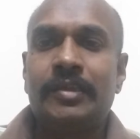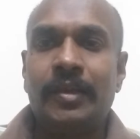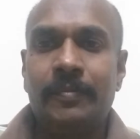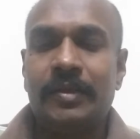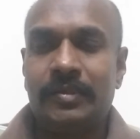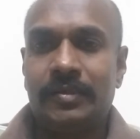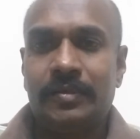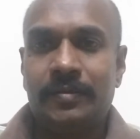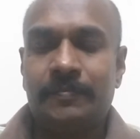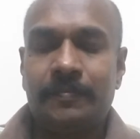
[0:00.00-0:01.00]
3
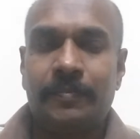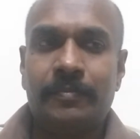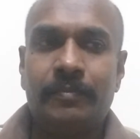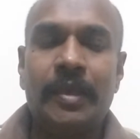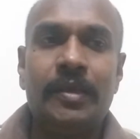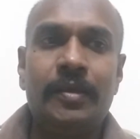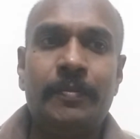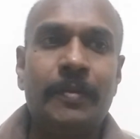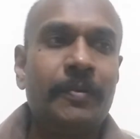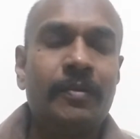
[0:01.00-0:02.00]
months. Many
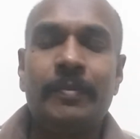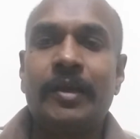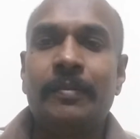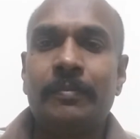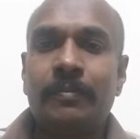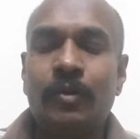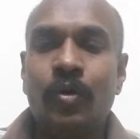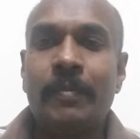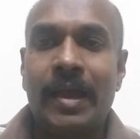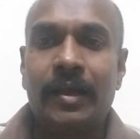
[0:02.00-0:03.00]
people become go
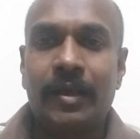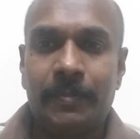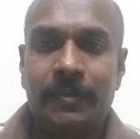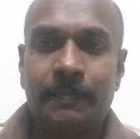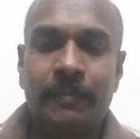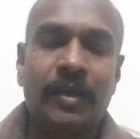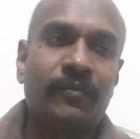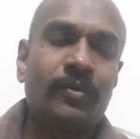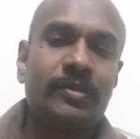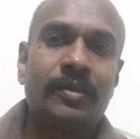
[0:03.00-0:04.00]
bankrupt, but of
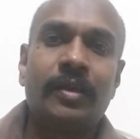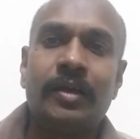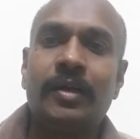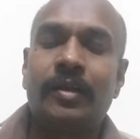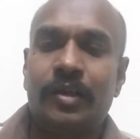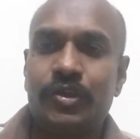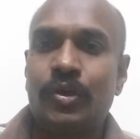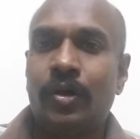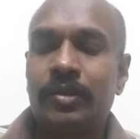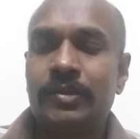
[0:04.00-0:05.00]
course it will hurt Russia
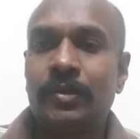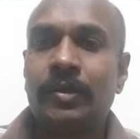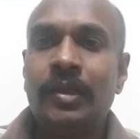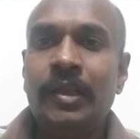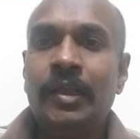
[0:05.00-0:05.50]
also,